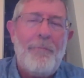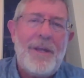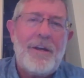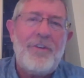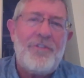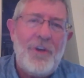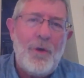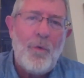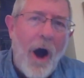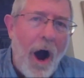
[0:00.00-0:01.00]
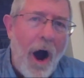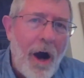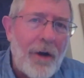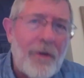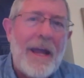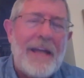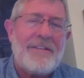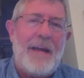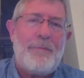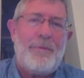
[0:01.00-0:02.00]
because you are a
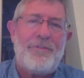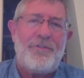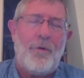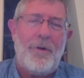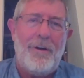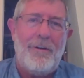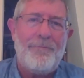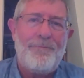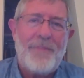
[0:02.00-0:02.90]
type of soil.